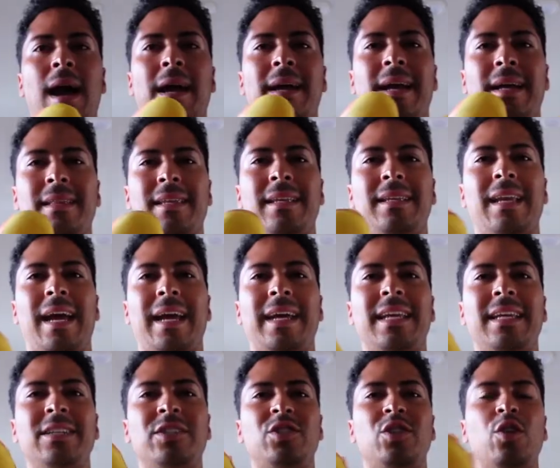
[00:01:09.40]
I got the
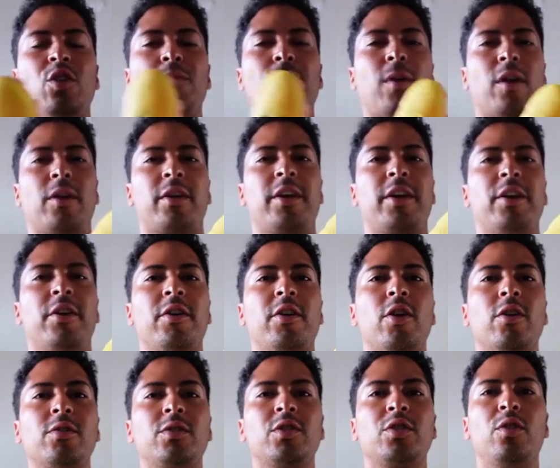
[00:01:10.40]
Nike Zoom
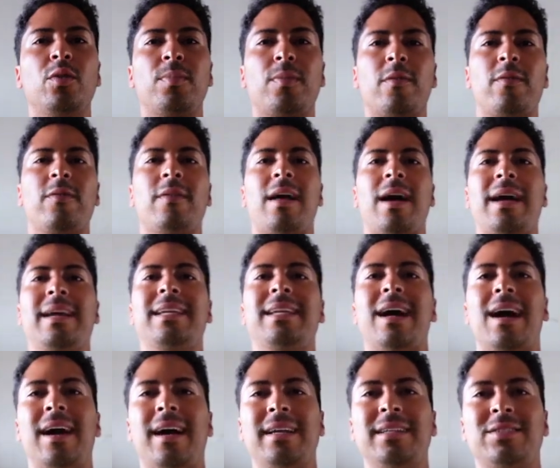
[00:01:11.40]
Mercurial Superfly
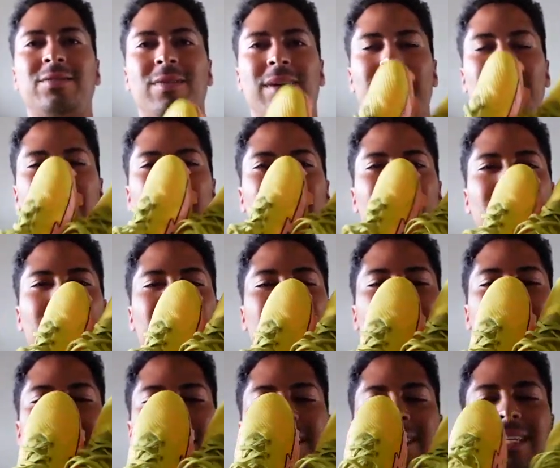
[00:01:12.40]
9s right here,
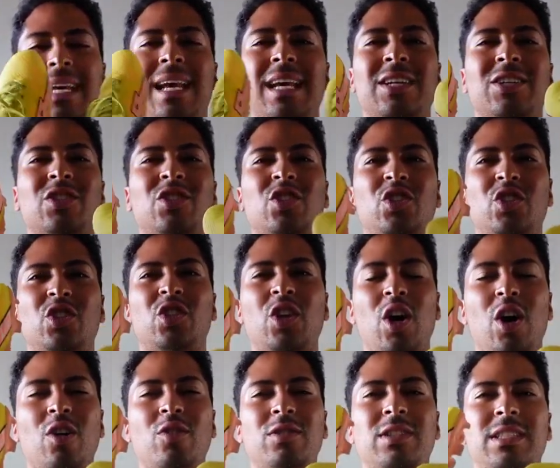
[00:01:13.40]
guys.
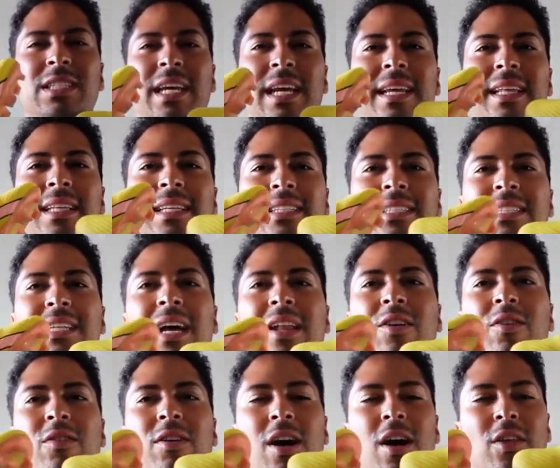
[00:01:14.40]
So sick, this
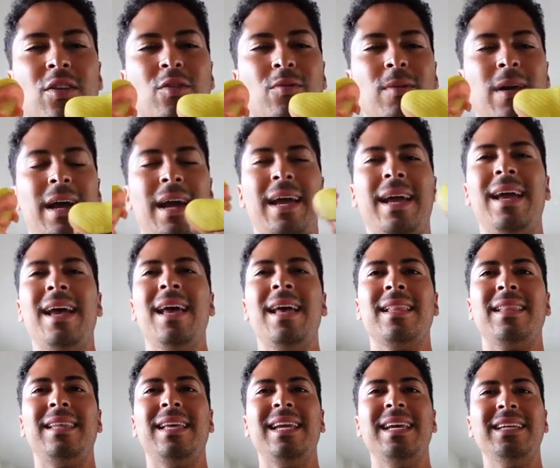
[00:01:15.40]
yellow colorway.
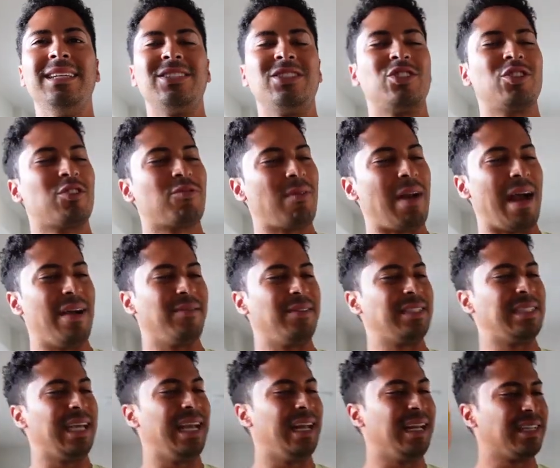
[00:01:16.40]
These
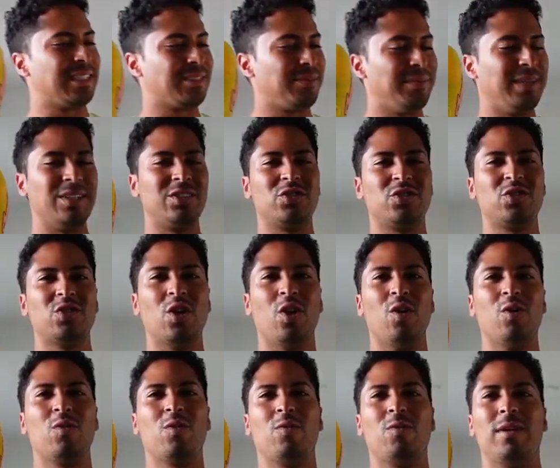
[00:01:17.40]
gravitated to me
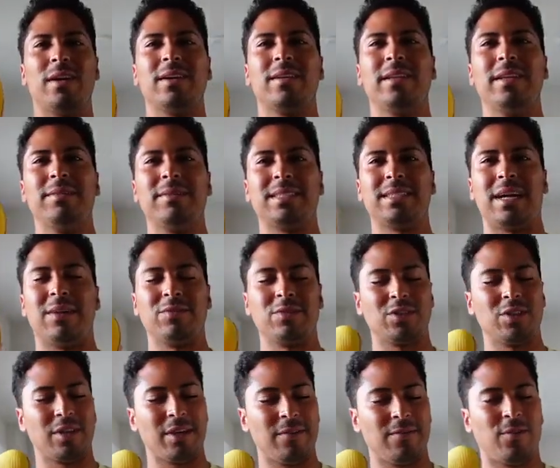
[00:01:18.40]
so quickly because I was
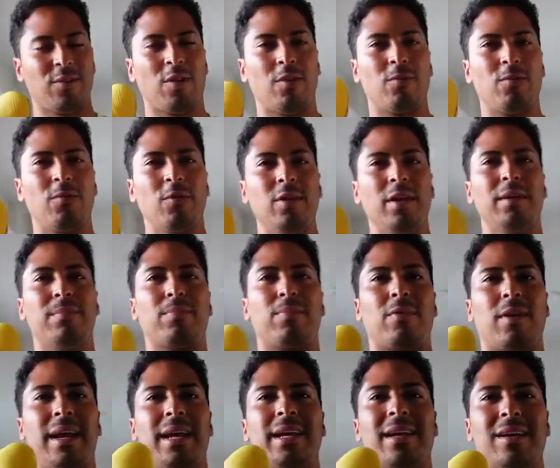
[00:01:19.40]
looking for a really
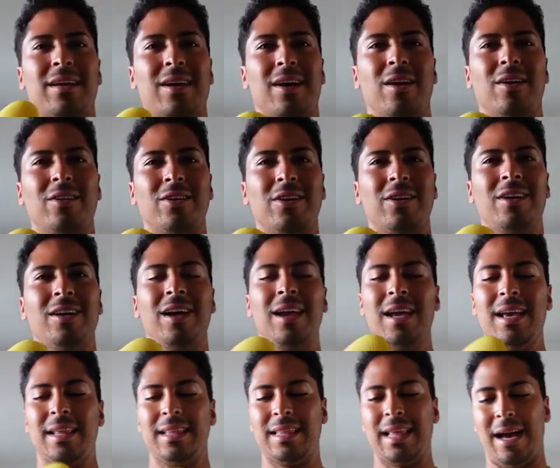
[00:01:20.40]
bright color
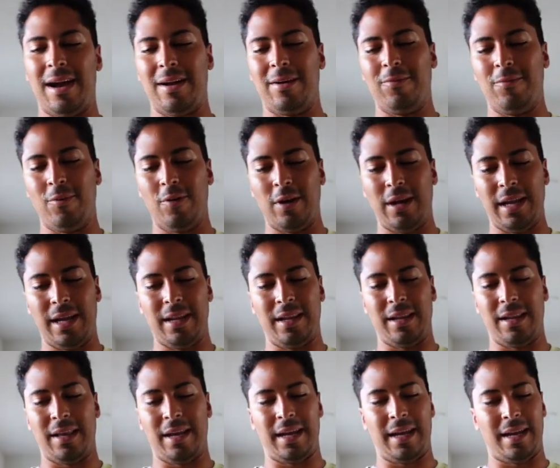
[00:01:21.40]
that
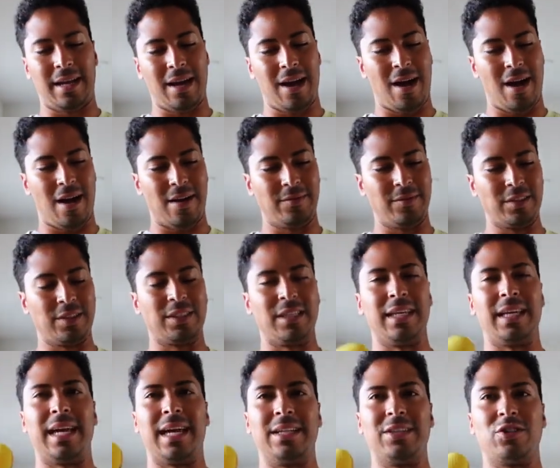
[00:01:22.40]
wouldn't like obviously
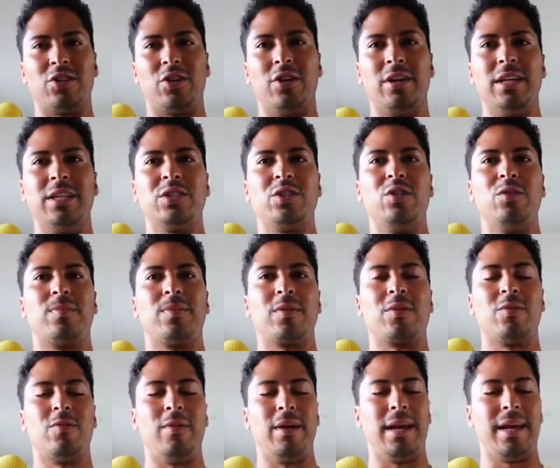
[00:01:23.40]
get dirty super
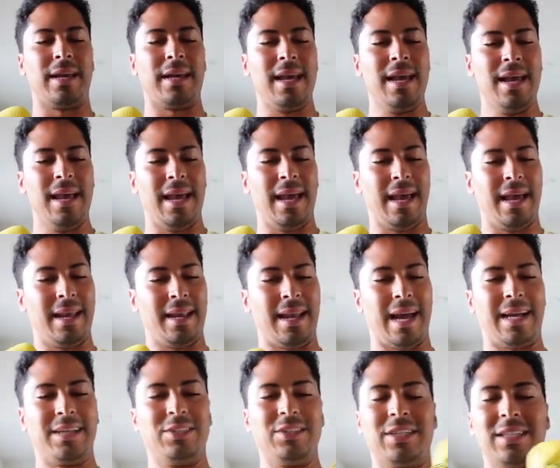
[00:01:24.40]
quick. And
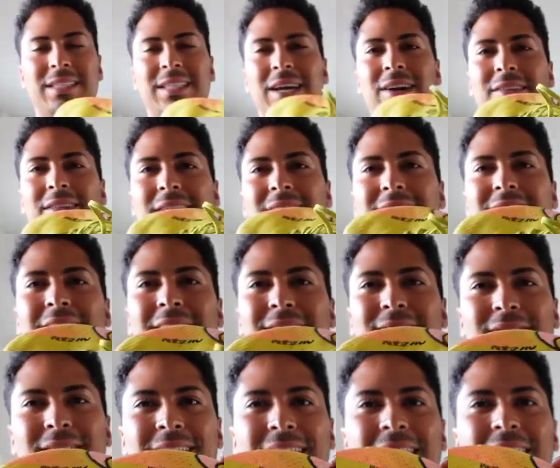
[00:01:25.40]
as you can tell, they
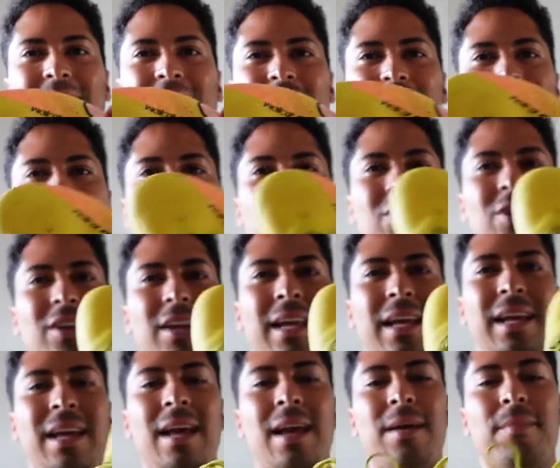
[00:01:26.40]
definitely are
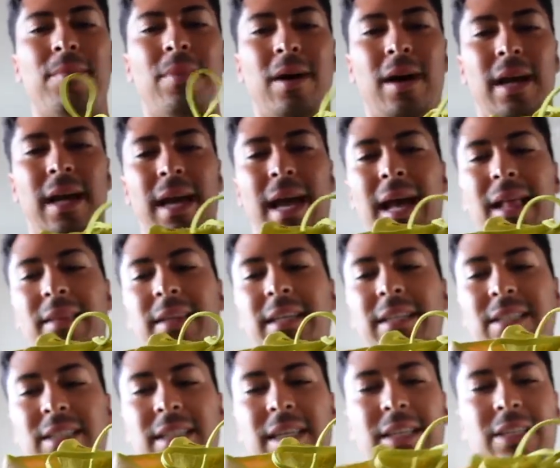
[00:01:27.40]
dirty, but at
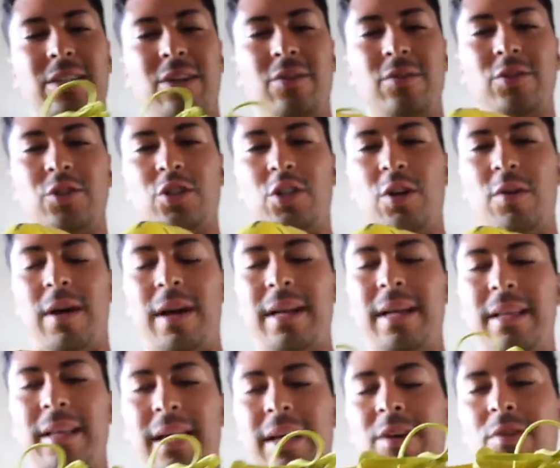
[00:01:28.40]
least they don't show
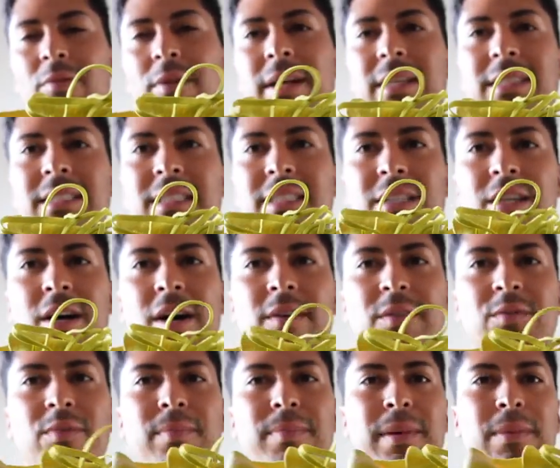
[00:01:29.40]
any like crazy
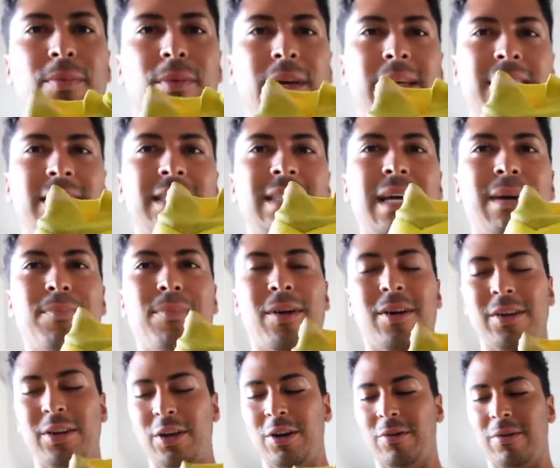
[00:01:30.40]
scuffs when people like step
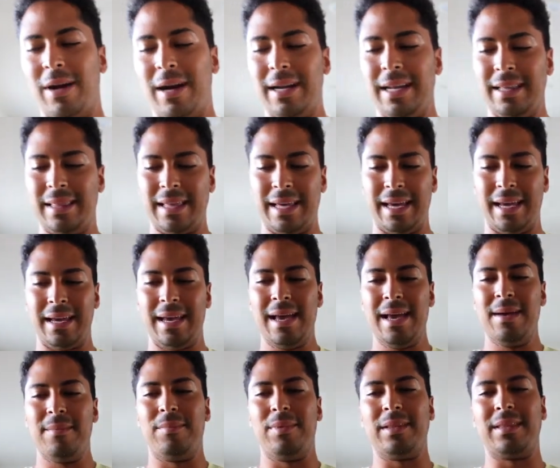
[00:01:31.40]
on you or anything.
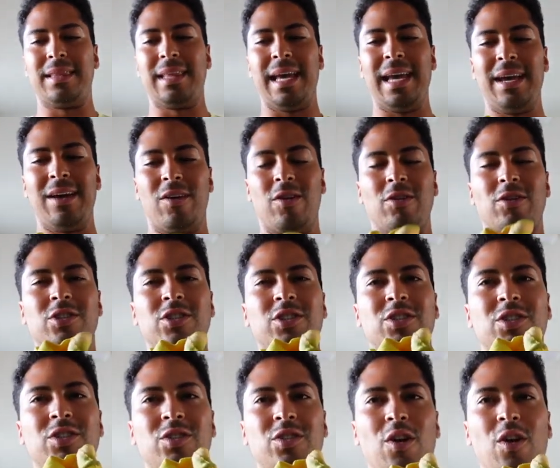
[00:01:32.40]
But they are
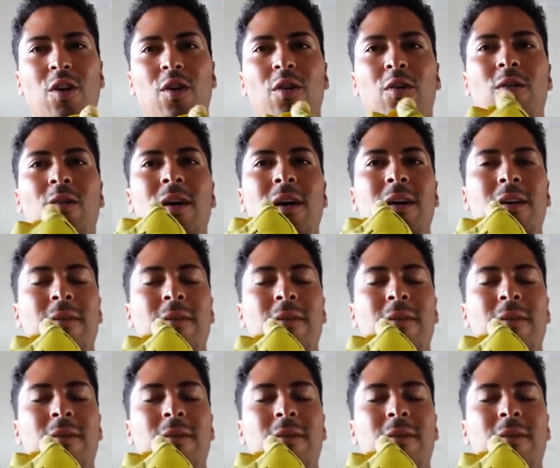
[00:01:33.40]
so